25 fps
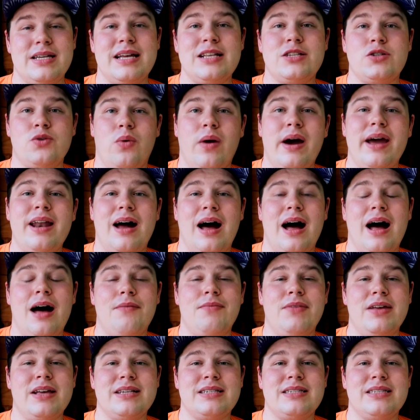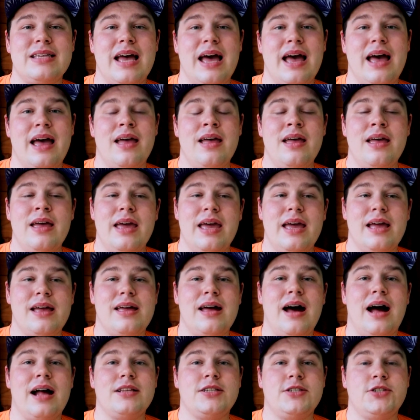it's quite obvious that it
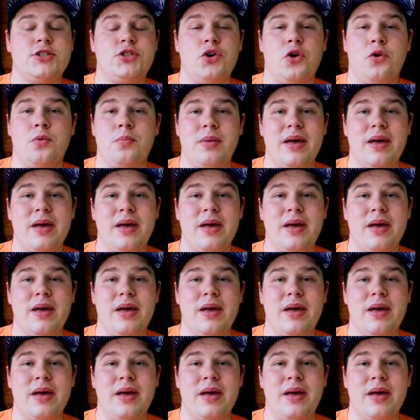got so